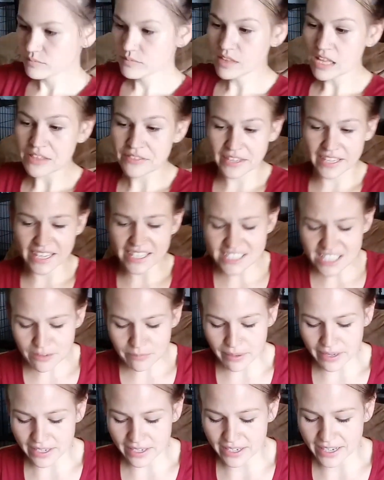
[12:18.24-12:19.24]
the kids have
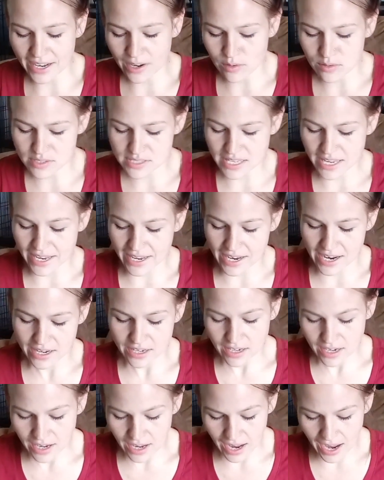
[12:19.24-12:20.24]
bank accounts, and
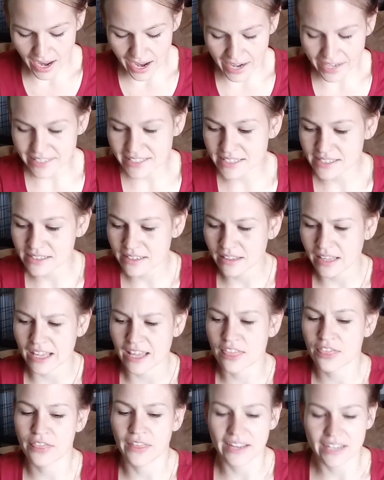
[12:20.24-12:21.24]
I didn't like
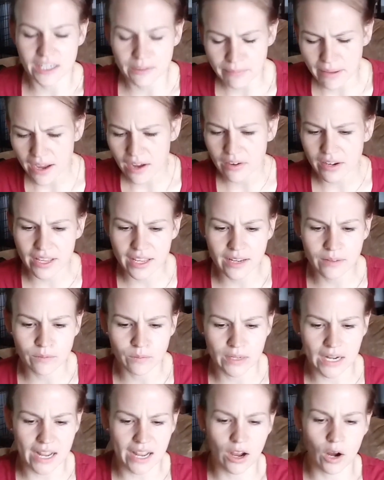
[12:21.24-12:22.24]
think about it when
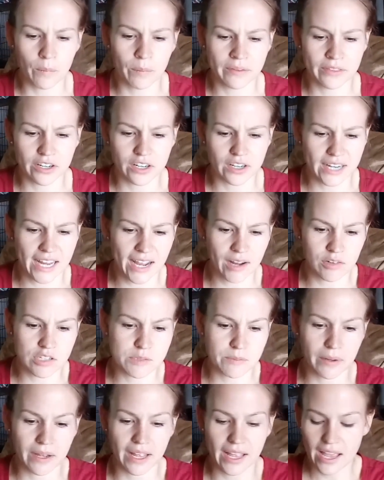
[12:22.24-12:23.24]
I opened their accounts,
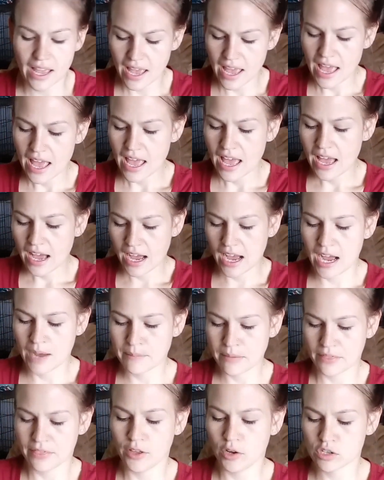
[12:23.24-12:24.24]
but um,
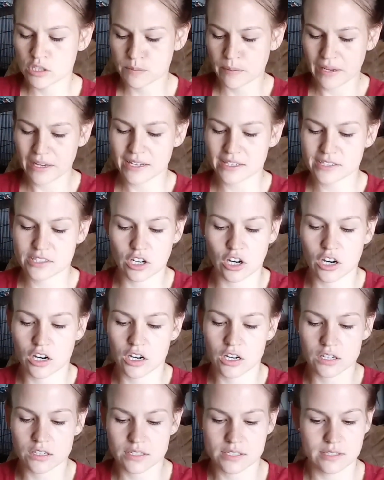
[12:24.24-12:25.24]
those banks
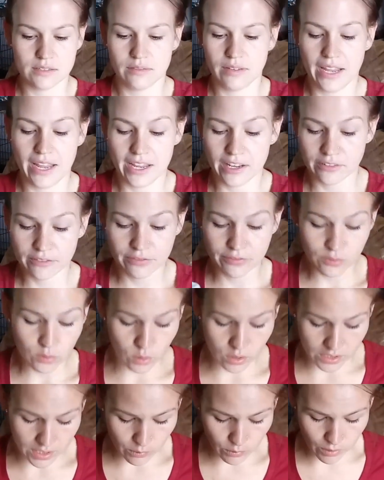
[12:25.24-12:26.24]
aren't in
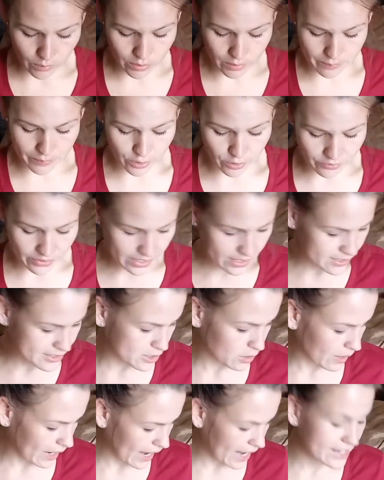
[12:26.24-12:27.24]
Florida where we're moving. So
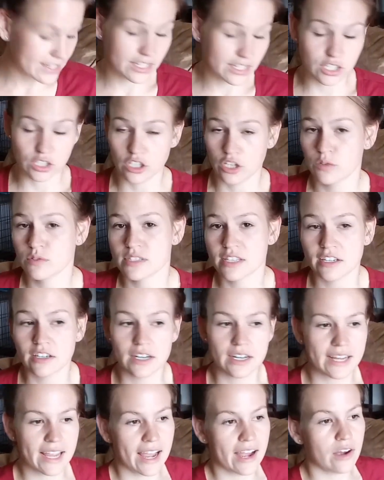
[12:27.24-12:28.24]
I had to close their
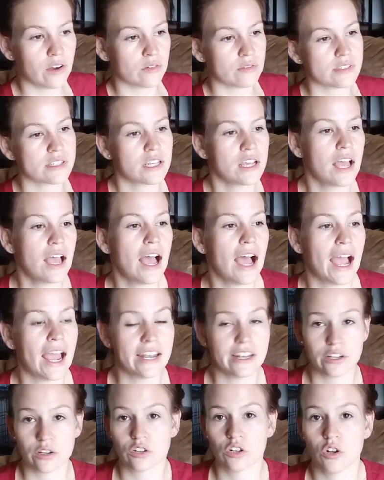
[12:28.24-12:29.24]
accounts. I had
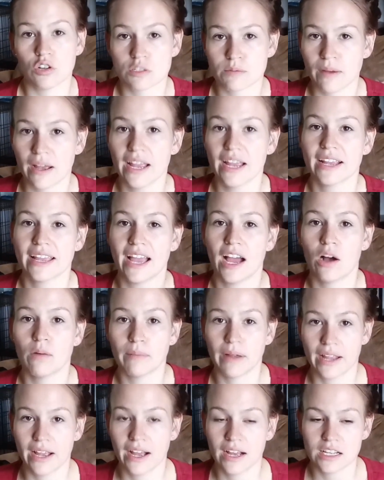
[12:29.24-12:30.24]
to close my account. My
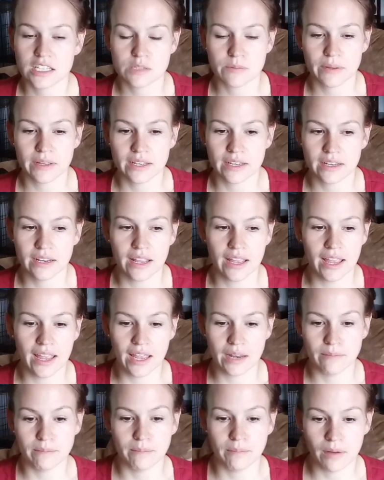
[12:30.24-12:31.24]
husband
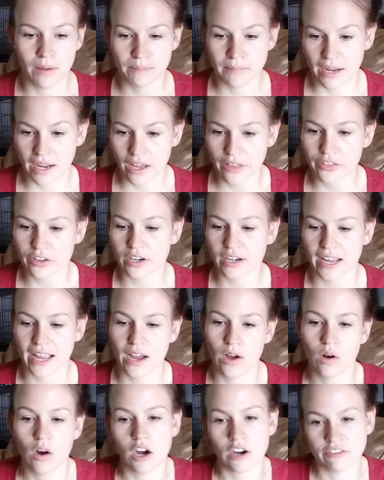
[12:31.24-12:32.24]
and my other
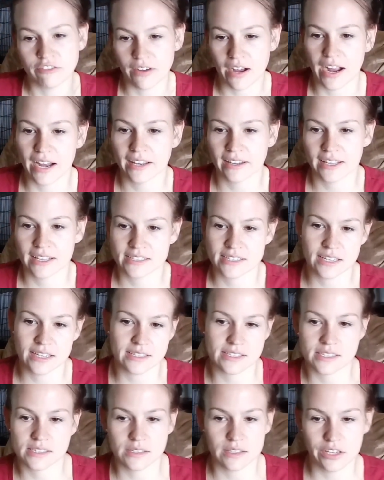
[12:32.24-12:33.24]
account are fine because
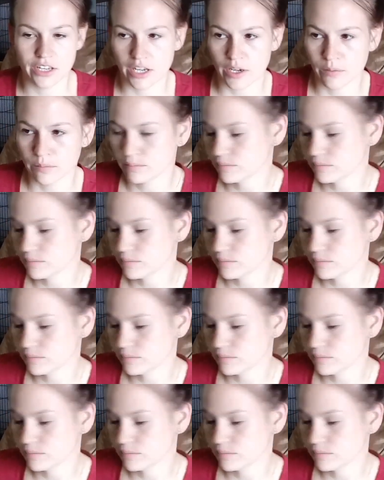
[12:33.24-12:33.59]
it's, you know,